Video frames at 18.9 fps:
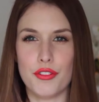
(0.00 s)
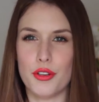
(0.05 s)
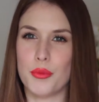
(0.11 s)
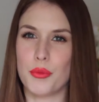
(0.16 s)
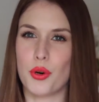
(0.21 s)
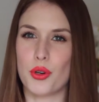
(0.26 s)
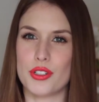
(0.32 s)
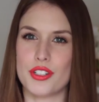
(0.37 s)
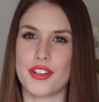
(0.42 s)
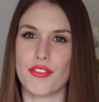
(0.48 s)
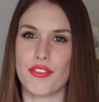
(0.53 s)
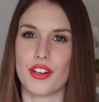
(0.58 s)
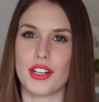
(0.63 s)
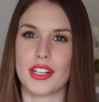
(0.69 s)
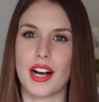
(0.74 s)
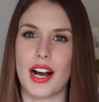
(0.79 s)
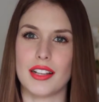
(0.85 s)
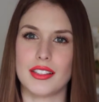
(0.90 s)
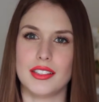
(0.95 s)
few more
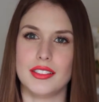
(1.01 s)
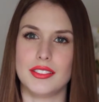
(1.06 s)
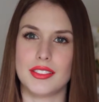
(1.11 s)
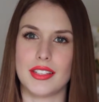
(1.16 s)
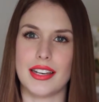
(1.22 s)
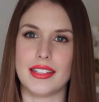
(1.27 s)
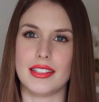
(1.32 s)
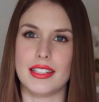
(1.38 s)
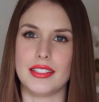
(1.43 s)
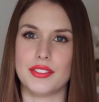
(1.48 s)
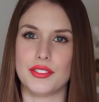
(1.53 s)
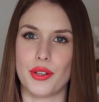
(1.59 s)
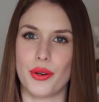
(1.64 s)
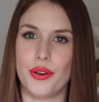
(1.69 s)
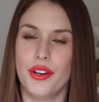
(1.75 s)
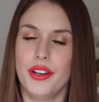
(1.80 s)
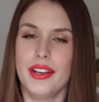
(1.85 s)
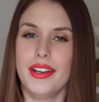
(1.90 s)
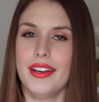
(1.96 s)
different colors lately.
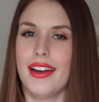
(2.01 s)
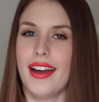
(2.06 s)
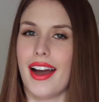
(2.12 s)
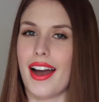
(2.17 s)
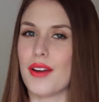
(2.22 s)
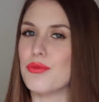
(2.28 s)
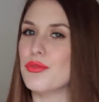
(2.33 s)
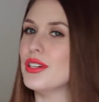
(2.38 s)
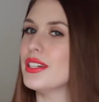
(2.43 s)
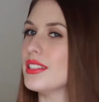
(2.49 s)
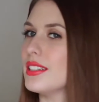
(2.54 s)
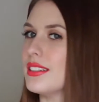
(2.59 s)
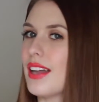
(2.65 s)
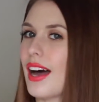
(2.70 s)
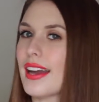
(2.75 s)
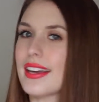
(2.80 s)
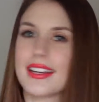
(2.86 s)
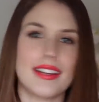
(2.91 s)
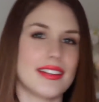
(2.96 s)
So I'm really
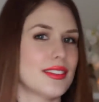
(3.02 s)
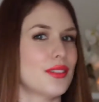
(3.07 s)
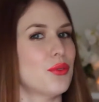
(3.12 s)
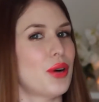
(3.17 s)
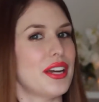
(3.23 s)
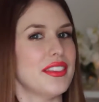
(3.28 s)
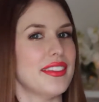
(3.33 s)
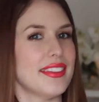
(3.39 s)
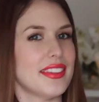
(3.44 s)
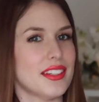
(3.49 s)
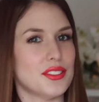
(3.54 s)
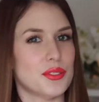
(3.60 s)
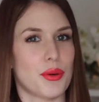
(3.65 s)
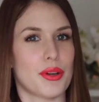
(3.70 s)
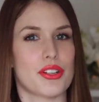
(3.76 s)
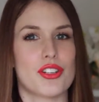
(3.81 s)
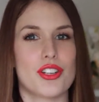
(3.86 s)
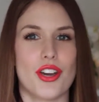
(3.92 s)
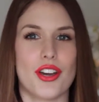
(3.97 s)
liking the way that this
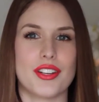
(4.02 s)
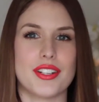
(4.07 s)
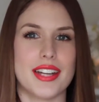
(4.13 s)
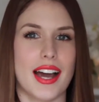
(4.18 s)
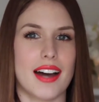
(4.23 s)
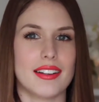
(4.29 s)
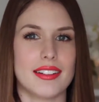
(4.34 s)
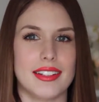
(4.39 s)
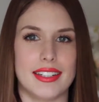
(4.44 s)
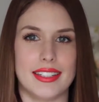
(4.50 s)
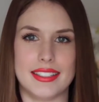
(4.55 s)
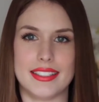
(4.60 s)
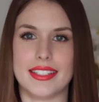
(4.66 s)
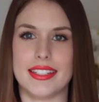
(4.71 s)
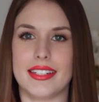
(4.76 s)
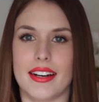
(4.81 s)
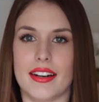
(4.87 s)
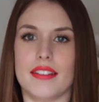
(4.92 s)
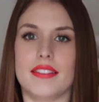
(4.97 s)
one turned out, and
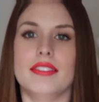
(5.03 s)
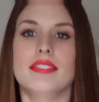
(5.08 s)
it